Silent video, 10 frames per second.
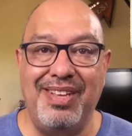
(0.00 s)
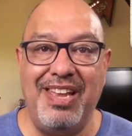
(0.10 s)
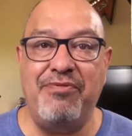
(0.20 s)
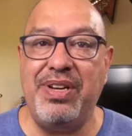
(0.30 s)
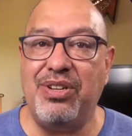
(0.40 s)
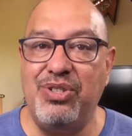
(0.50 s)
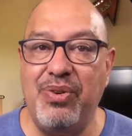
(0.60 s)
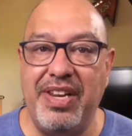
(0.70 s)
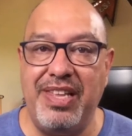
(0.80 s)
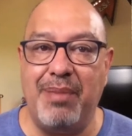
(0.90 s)
if we don't
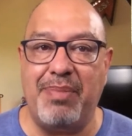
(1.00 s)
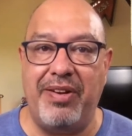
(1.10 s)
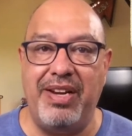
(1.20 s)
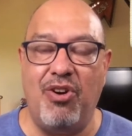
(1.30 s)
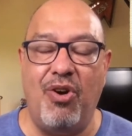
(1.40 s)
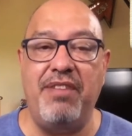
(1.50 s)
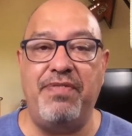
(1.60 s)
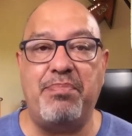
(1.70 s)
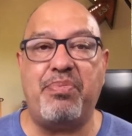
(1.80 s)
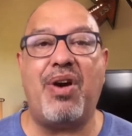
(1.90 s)
do anything about it, or
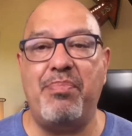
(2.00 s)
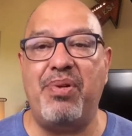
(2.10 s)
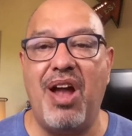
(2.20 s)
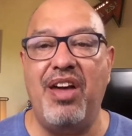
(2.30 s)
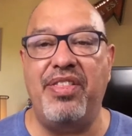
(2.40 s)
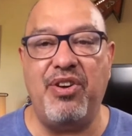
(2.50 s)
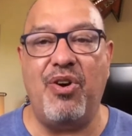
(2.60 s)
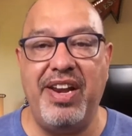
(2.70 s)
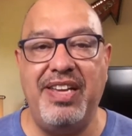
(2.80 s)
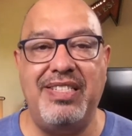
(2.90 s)
if the proper
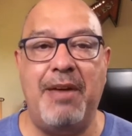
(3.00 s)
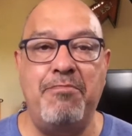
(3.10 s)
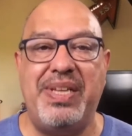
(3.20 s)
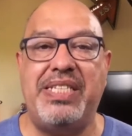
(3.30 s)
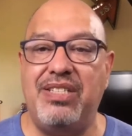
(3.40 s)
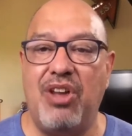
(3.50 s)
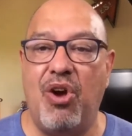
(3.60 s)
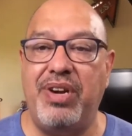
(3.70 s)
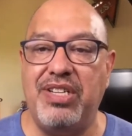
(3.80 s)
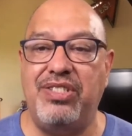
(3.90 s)
authorities and business
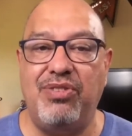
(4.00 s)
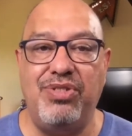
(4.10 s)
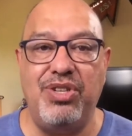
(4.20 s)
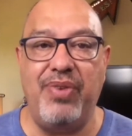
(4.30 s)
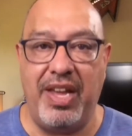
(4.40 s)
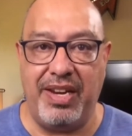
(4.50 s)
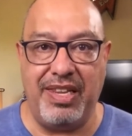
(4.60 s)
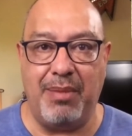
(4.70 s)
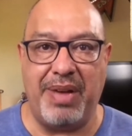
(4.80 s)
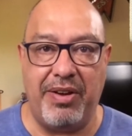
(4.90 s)
owners don't do
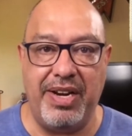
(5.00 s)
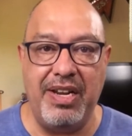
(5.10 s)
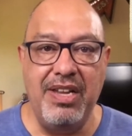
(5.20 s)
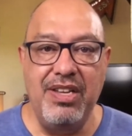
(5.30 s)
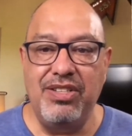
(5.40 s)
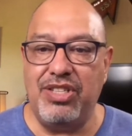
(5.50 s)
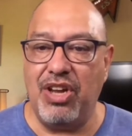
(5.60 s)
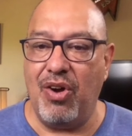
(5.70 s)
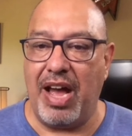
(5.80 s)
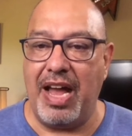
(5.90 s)
anything about it.
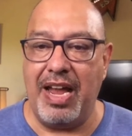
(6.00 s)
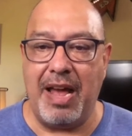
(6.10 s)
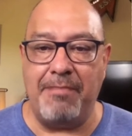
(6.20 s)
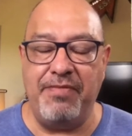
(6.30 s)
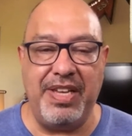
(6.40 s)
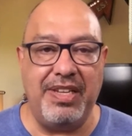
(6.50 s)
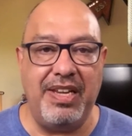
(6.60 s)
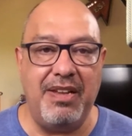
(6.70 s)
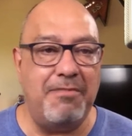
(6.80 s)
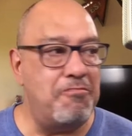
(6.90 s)
So I am
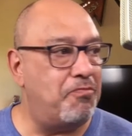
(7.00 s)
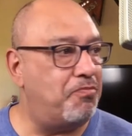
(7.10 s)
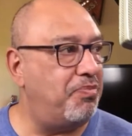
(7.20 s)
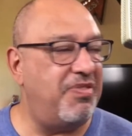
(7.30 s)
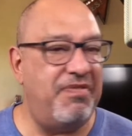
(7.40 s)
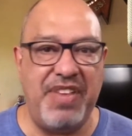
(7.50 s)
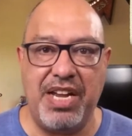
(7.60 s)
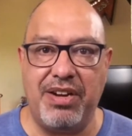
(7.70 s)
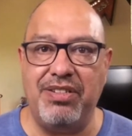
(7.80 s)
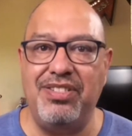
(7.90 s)
feeling
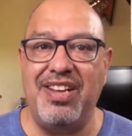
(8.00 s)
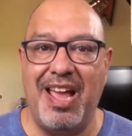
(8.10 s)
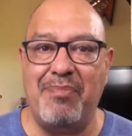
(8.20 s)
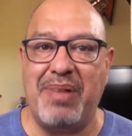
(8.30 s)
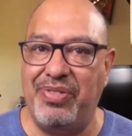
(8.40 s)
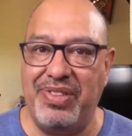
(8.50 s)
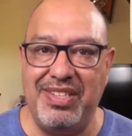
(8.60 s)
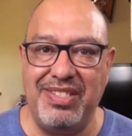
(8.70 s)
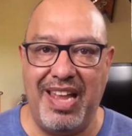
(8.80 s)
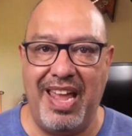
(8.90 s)
fears about
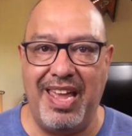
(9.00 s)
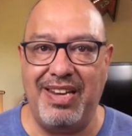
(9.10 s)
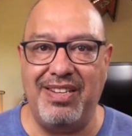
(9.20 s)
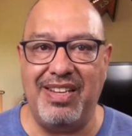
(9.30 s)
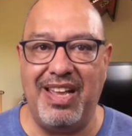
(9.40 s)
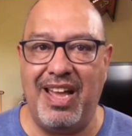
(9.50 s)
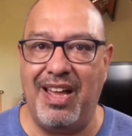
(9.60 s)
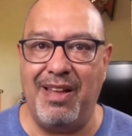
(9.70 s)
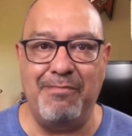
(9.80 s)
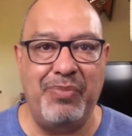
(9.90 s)
this. And
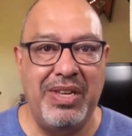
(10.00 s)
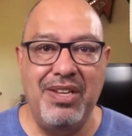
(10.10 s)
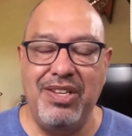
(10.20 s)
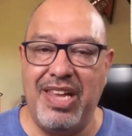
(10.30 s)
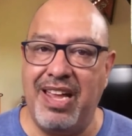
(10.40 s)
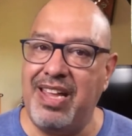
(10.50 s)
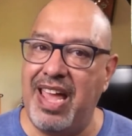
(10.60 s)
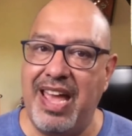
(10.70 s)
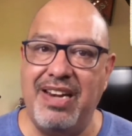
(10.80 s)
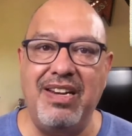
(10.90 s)

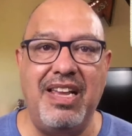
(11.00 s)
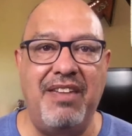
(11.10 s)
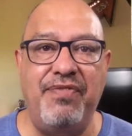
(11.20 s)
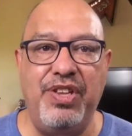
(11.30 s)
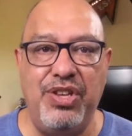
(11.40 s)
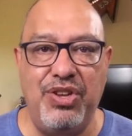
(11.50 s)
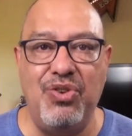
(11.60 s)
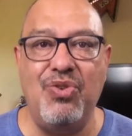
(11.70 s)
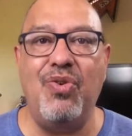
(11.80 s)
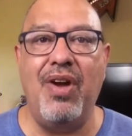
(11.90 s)
again, if
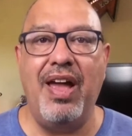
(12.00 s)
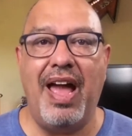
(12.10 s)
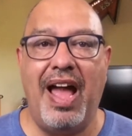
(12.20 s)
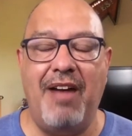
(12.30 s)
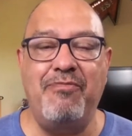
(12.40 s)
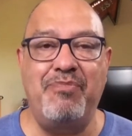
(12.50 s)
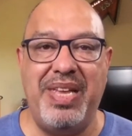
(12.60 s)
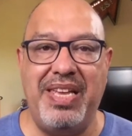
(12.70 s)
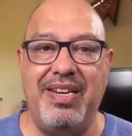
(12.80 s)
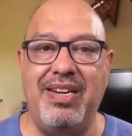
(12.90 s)
you have
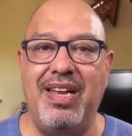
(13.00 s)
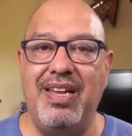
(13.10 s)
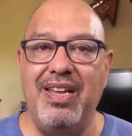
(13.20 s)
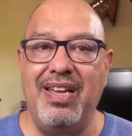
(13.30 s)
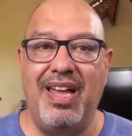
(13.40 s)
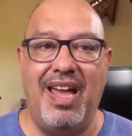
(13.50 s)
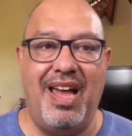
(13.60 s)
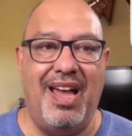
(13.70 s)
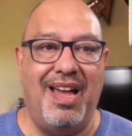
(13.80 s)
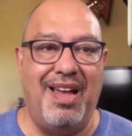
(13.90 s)
been
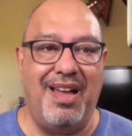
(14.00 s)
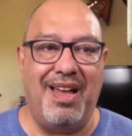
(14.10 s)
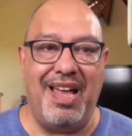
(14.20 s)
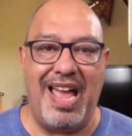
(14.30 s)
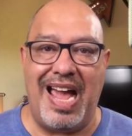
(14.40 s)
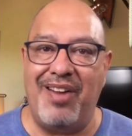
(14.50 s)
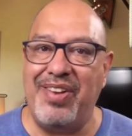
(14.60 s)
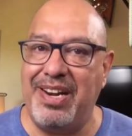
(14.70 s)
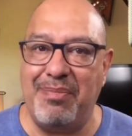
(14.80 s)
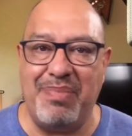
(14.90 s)
out
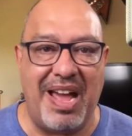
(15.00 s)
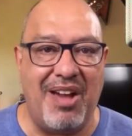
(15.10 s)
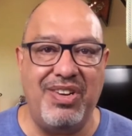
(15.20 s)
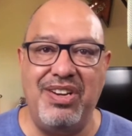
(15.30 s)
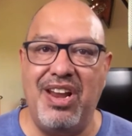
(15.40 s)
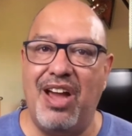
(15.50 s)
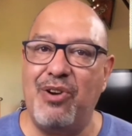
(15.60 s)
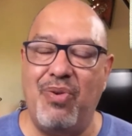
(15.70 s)
and about, not